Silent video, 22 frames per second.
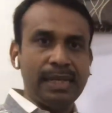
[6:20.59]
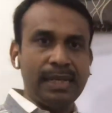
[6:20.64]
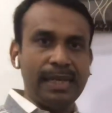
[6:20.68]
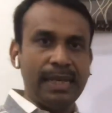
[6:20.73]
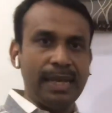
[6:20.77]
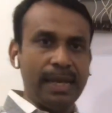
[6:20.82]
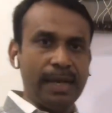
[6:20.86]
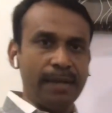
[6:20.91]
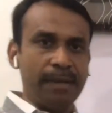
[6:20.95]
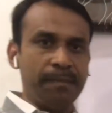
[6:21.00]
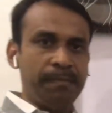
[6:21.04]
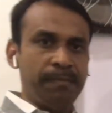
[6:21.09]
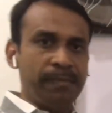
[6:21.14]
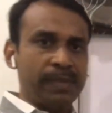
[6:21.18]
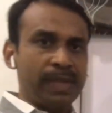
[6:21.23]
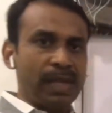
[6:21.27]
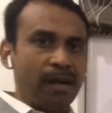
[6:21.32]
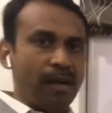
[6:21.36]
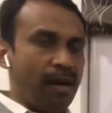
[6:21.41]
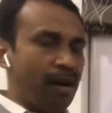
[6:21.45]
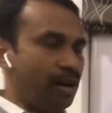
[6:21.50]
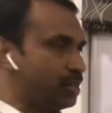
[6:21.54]
Here,
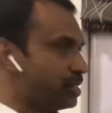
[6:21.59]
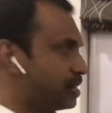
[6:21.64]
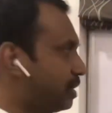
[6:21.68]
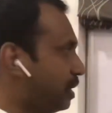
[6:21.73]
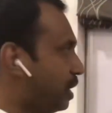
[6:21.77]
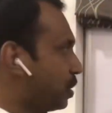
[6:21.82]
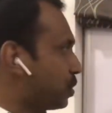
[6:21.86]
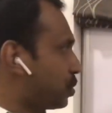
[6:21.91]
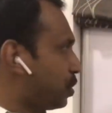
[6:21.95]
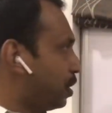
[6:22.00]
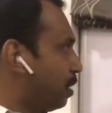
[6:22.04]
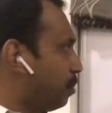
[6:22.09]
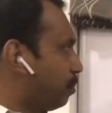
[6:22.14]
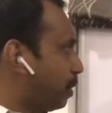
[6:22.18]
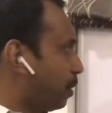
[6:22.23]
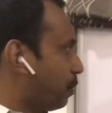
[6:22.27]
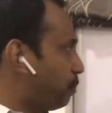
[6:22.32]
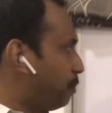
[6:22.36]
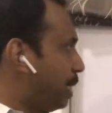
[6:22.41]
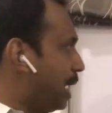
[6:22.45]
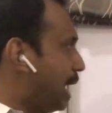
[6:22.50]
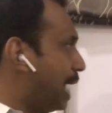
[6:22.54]
oxidation number
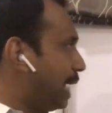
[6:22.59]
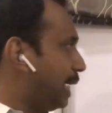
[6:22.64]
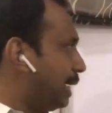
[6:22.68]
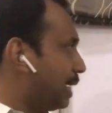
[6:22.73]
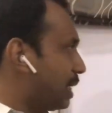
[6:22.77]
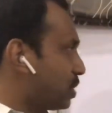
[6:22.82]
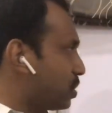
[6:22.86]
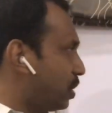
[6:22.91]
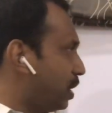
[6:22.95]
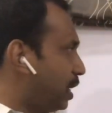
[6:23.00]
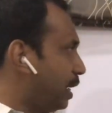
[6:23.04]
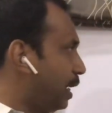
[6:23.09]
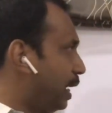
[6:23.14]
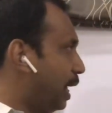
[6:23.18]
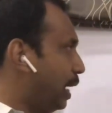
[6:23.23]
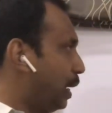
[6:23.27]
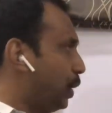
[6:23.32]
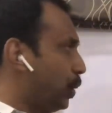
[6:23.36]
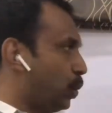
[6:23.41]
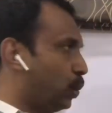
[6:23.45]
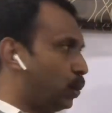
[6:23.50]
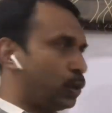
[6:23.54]
of nitrogen in
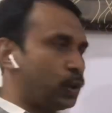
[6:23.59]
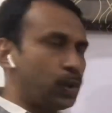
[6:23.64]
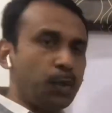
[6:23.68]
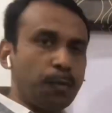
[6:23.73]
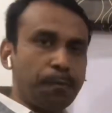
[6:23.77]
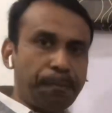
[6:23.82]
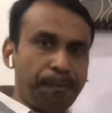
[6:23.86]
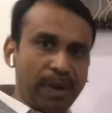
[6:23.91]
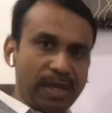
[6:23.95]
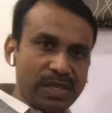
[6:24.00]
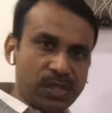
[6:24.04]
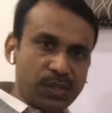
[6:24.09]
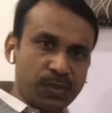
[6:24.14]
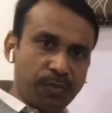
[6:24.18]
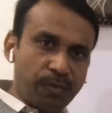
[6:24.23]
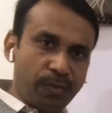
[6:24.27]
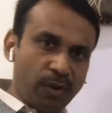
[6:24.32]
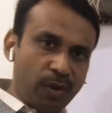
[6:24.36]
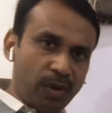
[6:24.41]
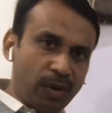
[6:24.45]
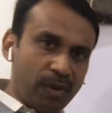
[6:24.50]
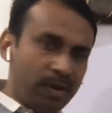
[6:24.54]
NO2
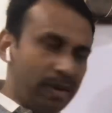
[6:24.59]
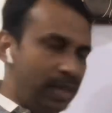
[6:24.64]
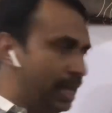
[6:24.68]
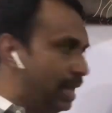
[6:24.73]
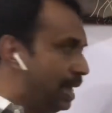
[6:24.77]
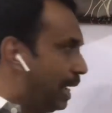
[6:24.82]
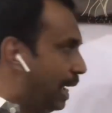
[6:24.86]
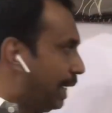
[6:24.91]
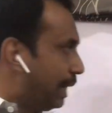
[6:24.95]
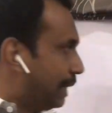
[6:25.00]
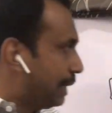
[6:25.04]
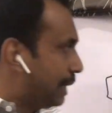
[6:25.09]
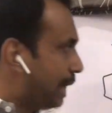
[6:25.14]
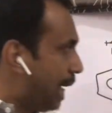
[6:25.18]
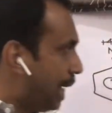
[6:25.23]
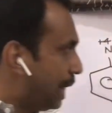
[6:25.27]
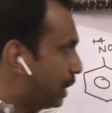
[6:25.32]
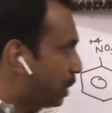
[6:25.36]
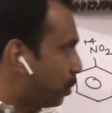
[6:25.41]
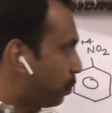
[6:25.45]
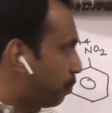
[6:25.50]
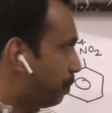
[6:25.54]
+4 and
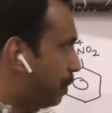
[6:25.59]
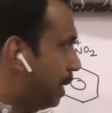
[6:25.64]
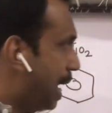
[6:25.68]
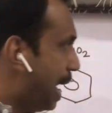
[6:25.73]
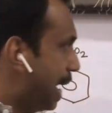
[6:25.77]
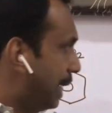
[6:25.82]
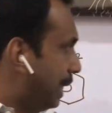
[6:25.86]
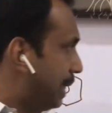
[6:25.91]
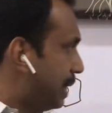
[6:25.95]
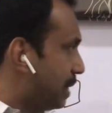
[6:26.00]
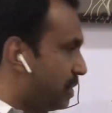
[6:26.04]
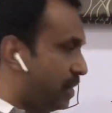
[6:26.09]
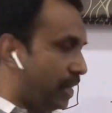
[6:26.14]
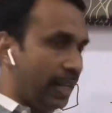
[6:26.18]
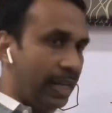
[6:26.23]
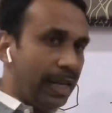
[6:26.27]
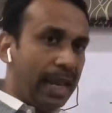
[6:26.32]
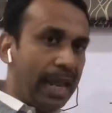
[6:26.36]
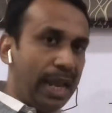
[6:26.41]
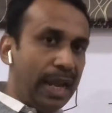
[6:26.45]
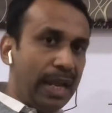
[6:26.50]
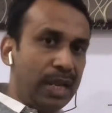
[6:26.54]
that of nitrogen
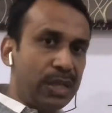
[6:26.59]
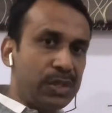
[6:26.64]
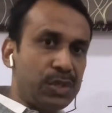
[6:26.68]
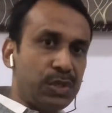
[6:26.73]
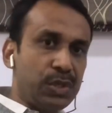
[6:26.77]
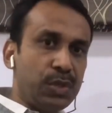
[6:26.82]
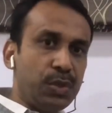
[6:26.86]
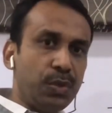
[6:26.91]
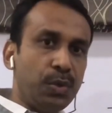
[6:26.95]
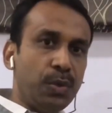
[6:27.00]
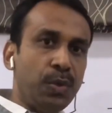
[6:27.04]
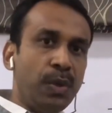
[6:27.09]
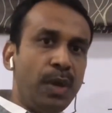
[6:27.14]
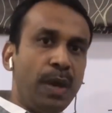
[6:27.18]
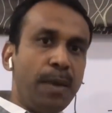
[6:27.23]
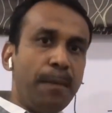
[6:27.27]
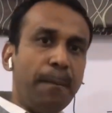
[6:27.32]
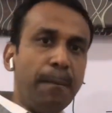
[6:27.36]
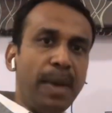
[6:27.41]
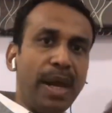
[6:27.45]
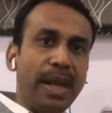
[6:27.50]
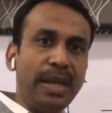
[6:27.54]
in NH2
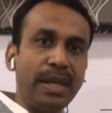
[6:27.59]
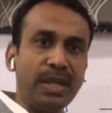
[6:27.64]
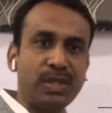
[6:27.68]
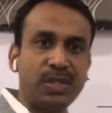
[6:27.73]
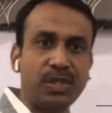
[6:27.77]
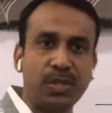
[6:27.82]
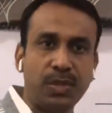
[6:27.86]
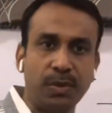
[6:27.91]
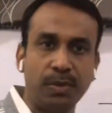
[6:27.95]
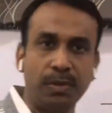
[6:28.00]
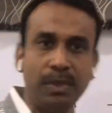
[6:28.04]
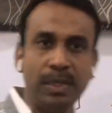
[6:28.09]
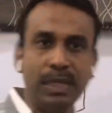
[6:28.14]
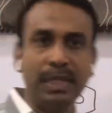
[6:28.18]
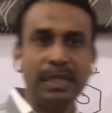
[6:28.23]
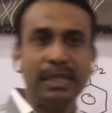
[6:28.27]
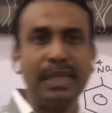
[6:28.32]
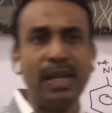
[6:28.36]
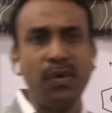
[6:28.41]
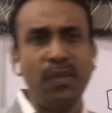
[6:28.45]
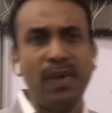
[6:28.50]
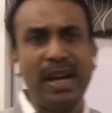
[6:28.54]
-2.
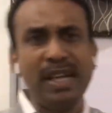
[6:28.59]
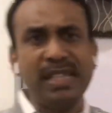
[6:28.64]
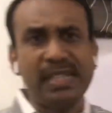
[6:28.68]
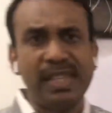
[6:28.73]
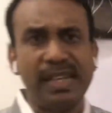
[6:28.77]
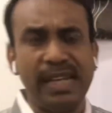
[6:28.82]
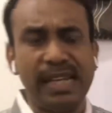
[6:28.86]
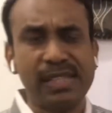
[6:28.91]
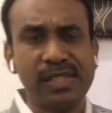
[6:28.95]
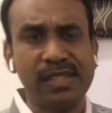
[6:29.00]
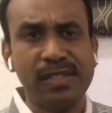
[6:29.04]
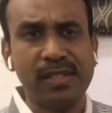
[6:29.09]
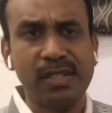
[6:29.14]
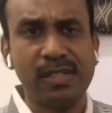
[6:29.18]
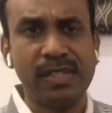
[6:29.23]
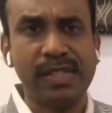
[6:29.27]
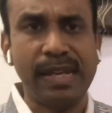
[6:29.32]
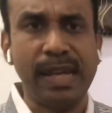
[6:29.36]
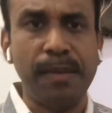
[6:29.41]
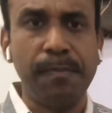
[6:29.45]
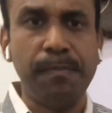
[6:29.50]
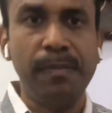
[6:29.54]
Then what is the next
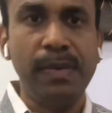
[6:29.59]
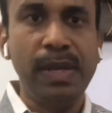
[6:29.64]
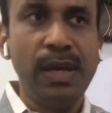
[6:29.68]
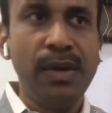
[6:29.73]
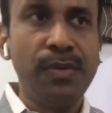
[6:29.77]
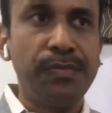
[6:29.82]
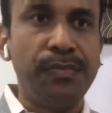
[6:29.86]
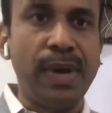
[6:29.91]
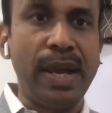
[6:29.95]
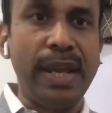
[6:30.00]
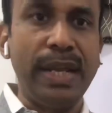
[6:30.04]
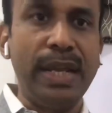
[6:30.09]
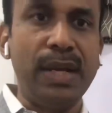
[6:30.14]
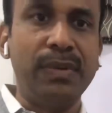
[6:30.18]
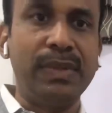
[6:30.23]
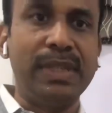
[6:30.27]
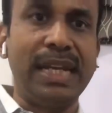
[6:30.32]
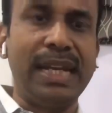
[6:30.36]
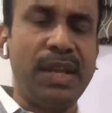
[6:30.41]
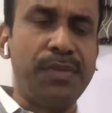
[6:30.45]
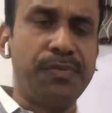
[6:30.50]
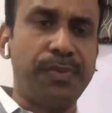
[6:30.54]
step? Find out
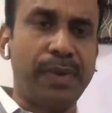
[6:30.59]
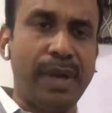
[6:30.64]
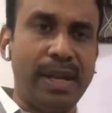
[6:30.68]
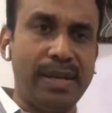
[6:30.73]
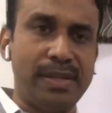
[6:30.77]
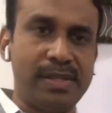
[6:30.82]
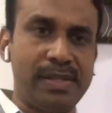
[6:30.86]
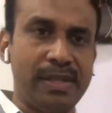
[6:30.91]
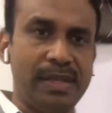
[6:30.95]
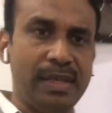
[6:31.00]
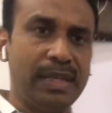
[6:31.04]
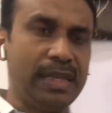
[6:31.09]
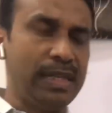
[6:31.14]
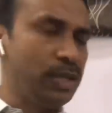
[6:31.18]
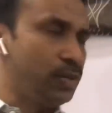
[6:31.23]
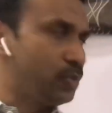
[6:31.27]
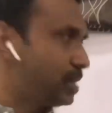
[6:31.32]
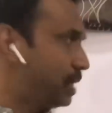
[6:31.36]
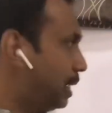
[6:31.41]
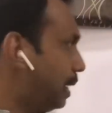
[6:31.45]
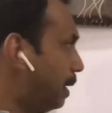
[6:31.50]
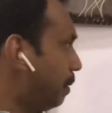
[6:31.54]
the difference. You
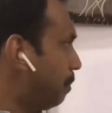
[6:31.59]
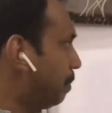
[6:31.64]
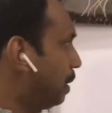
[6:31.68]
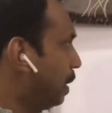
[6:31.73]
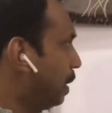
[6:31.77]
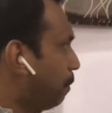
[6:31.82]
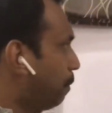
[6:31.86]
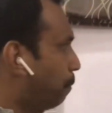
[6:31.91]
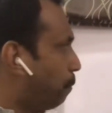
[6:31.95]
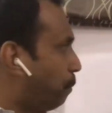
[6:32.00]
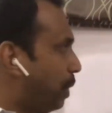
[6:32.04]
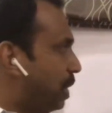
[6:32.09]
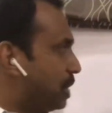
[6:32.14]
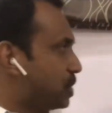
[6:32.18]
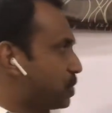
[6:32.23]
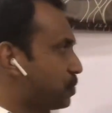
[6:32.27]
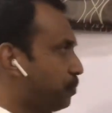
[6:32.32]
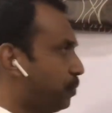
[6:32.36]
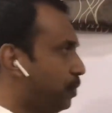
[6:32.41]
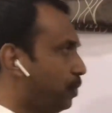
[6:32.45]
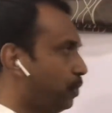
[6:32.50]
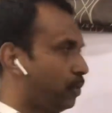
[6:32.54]
see,
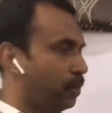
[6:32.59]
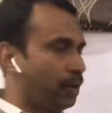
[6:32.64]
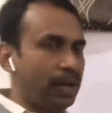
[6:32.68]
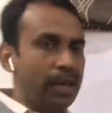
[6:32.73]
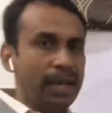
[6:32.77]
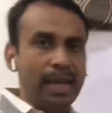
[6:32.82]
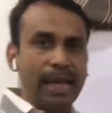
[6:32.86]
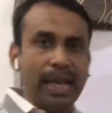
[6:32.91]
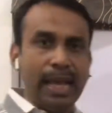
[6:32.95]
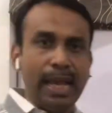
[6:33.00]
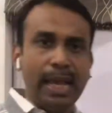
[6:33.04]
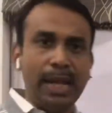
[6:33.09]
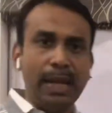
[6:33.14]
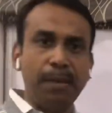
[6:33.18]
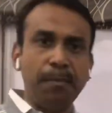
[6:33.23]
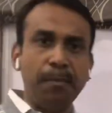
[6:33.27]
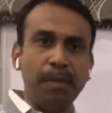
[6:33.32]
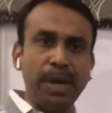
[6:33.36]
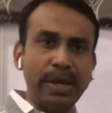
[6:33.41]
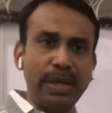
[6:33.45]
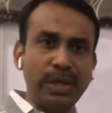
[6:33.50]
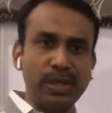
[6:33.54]
+4 and
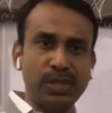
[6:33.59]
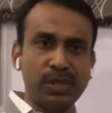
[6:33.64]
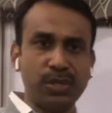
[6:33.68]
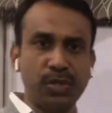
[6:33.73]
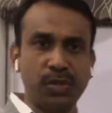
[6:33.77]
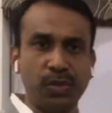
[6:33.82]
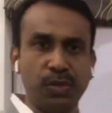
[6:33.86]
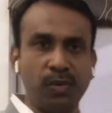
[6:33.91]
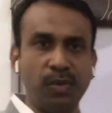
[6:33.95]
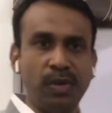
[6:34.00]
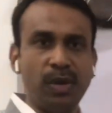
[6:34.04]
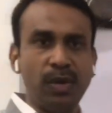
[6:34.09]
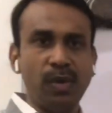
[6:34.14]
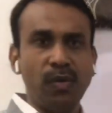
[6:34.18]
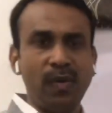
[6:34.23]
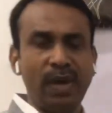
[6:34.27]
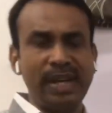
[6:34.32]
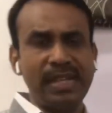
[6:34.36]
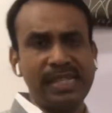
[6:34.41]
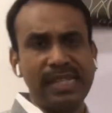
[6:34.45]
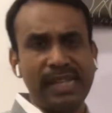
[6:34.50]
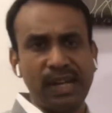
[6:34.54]
-2.
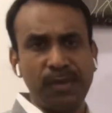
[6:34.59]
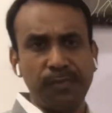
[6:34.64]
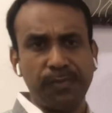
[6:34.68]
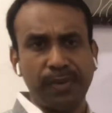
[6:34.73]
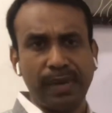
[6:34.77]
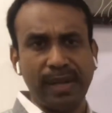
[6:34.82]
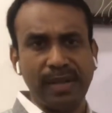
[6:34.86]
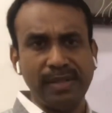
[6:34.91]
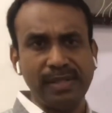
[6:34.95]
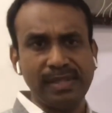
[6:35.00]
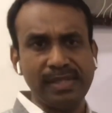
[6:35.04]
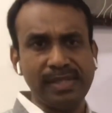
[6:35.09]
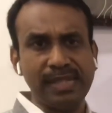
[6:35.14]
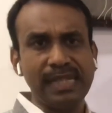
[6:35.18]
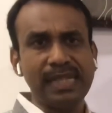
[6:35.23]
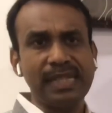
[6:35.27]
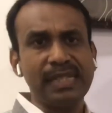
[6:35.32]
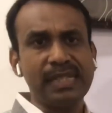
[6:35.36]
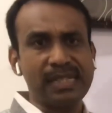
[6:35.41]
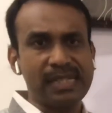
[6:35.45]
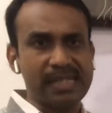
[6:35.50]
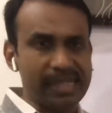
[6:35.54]
What is the difference?
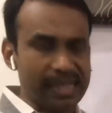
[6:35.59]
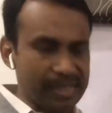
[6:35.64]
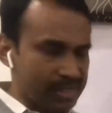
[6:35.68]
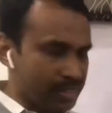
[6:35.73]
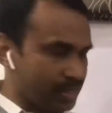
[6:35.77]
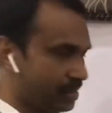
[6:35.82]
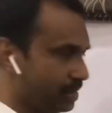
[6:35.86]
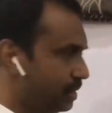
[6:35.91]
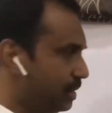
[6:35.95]
6.